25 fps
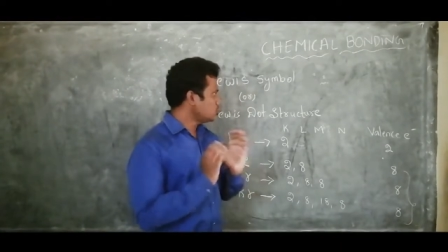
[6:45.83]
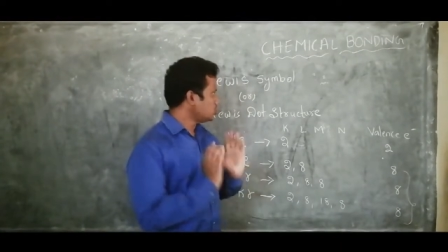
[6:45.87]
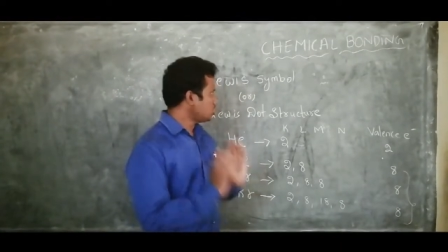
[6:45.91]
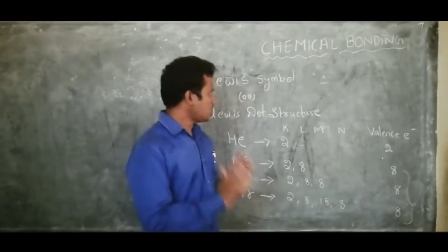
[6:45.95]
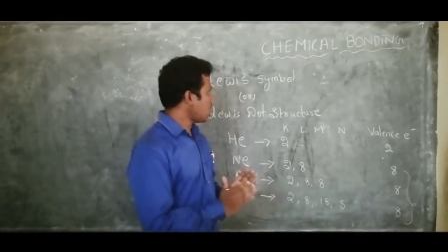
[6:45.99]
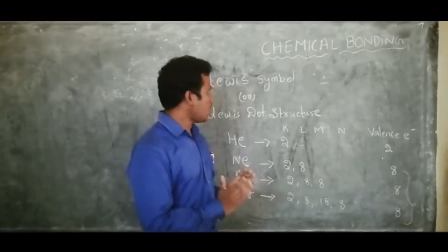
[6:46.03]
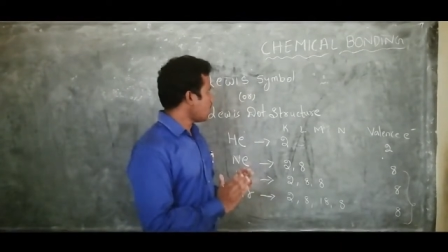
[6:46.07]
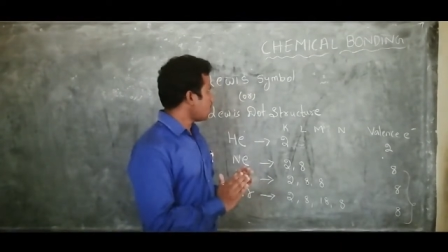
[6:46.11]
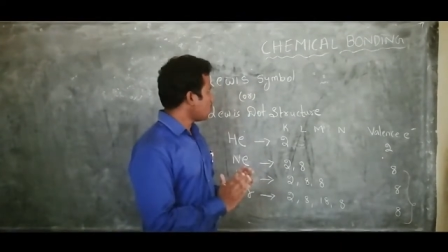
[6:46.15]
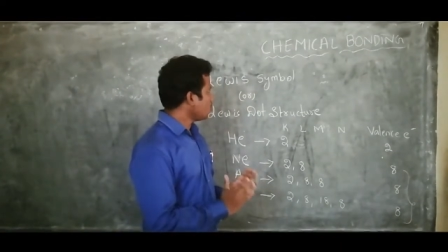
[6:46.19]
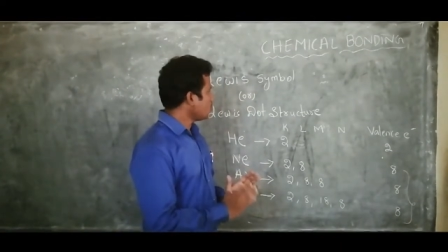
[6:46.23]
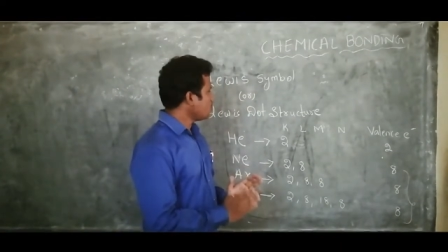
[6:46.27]

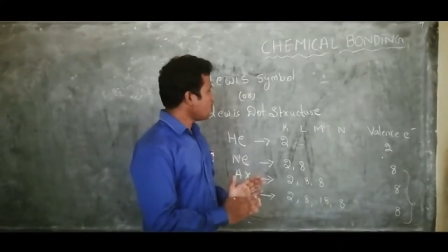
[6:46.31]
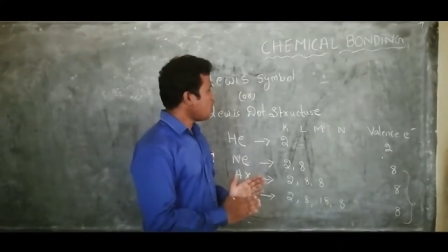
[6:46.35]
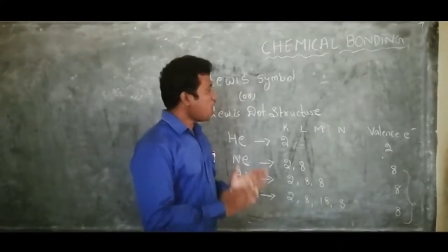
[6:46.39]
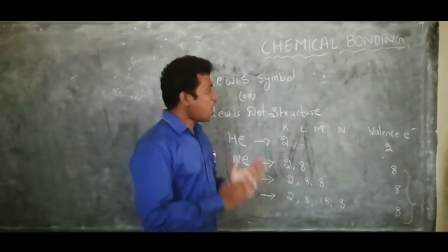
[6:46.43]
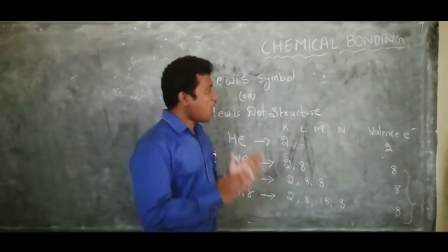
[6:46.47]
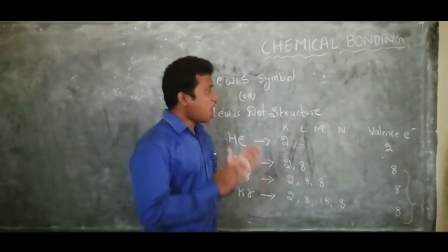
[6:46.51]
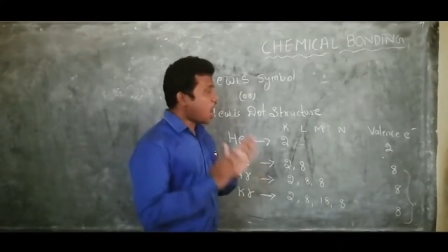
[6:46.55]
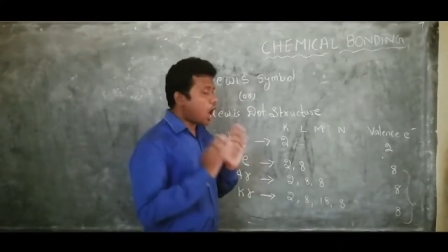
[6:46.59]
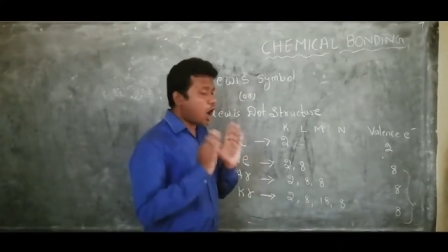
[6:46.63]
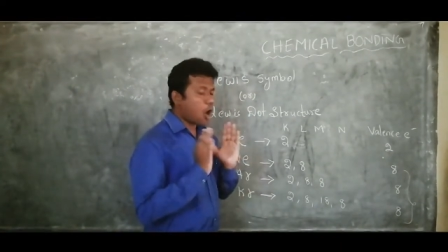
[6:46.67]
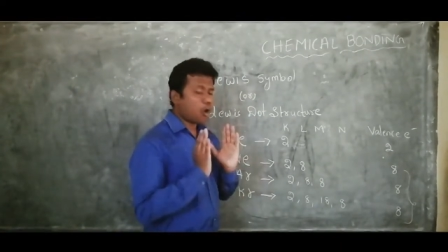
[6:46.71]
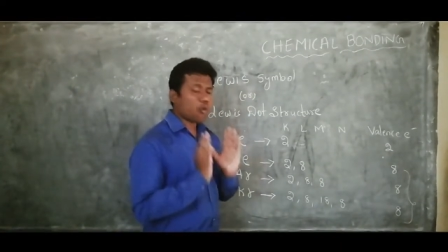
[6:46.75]

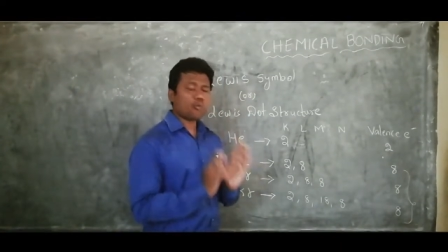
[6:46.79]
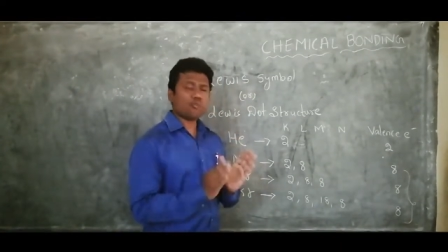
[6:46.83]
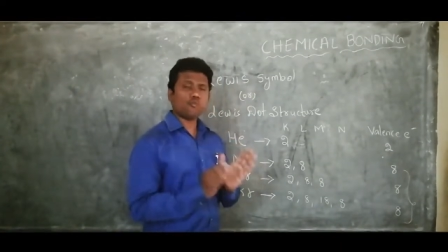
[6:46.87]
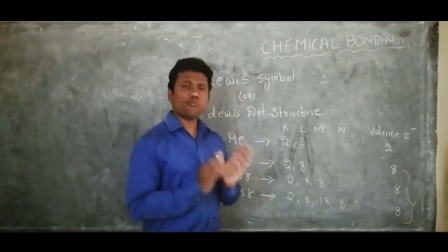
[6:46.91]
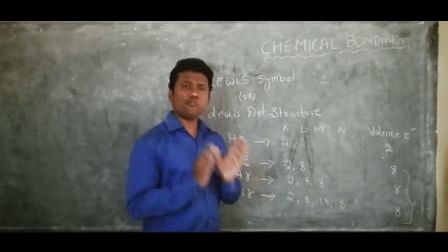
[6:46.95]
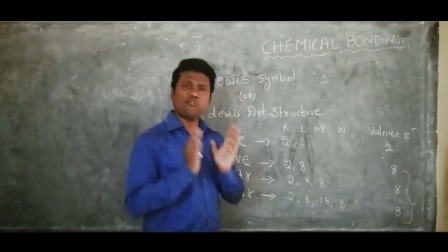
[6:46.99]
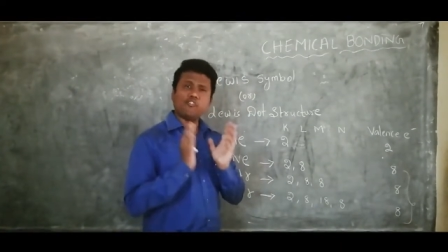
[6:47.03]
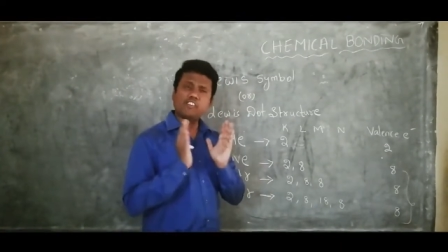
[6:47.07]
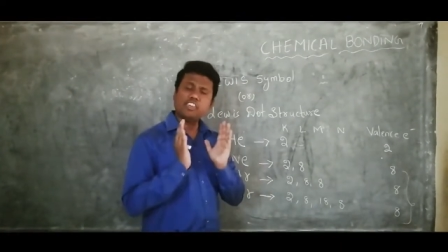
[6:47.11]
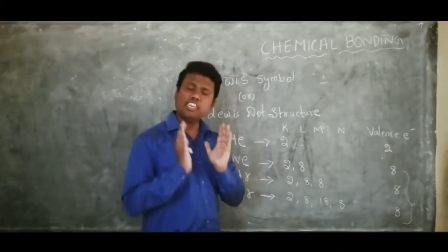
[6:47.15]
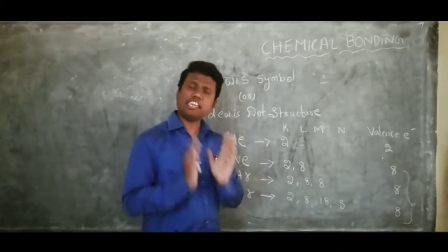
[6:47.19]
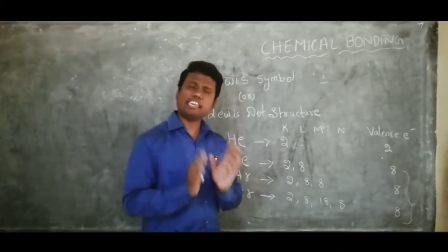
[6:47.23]
Now
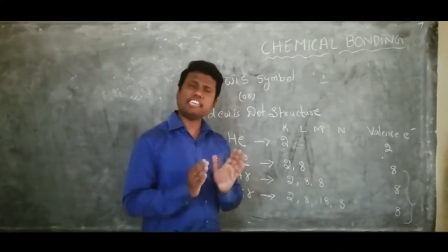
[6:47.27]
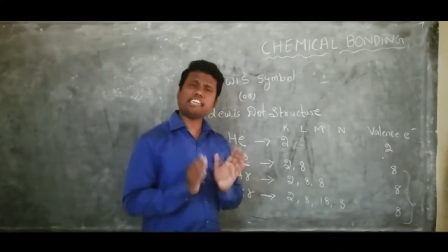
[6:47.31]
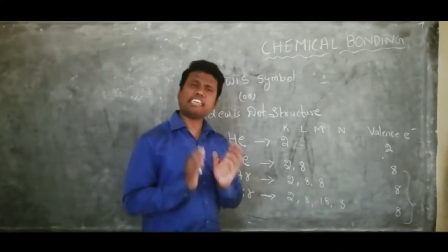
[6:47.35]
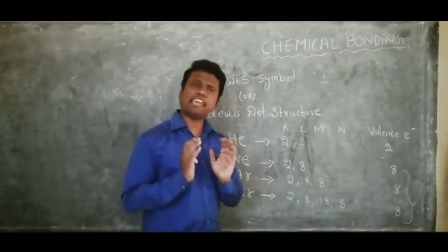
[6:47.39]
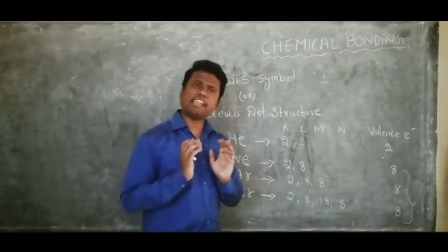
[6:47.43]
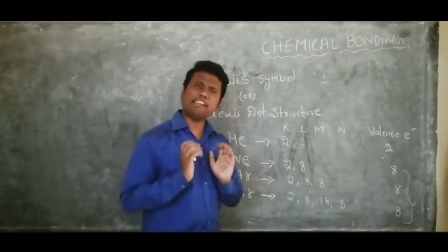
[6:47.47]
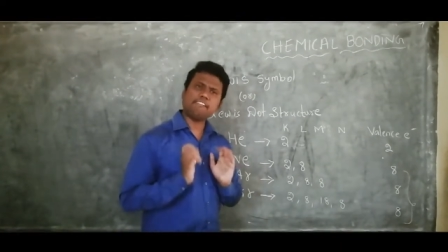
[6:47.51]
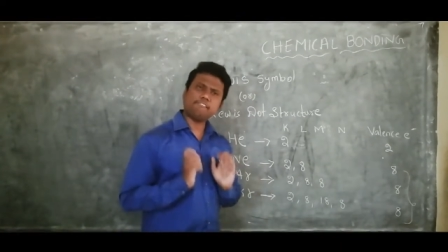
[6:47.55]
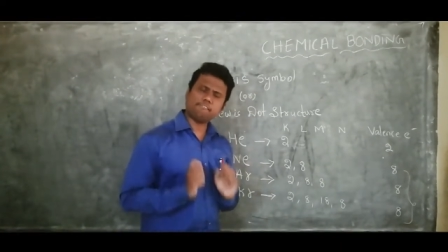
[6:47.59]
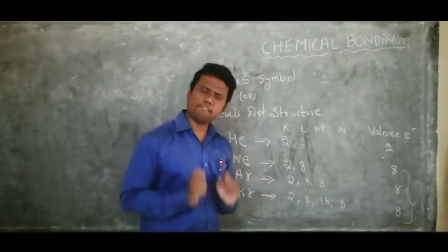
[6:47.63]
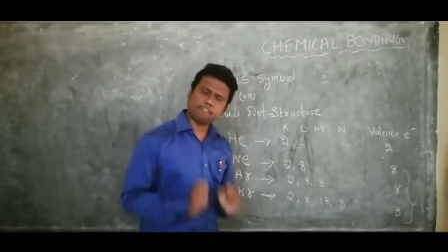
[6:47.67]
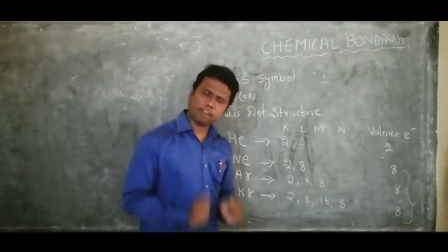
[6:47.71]
how we
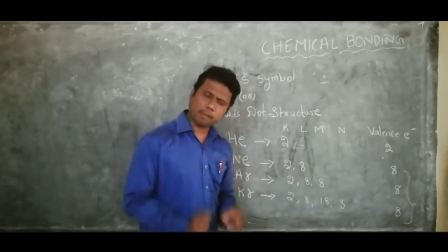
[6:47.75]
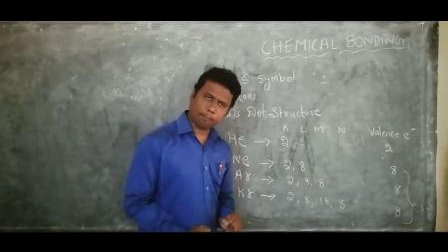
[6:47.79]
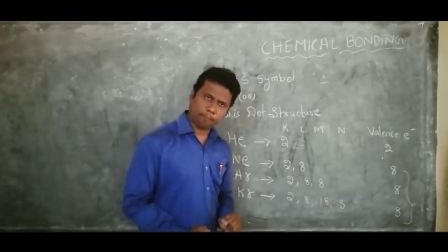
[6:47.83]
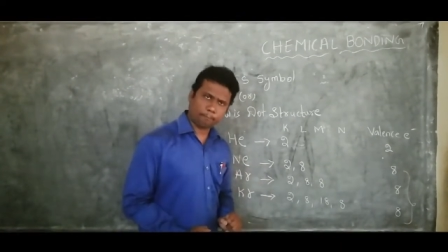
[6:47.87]
can